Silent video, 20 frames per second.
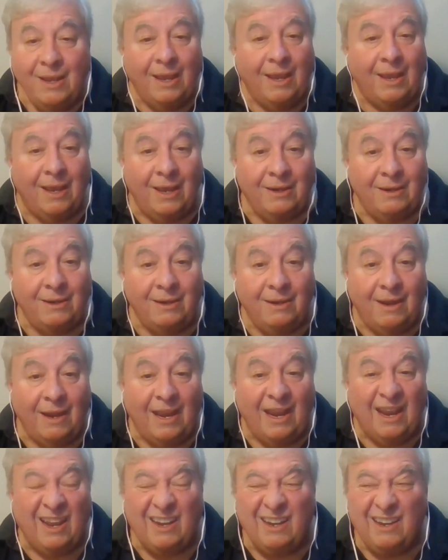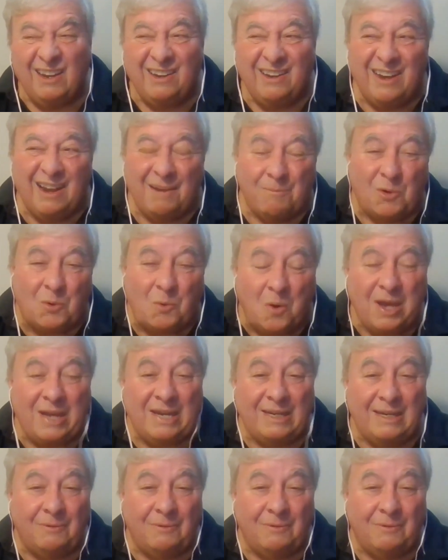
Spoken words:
and number one,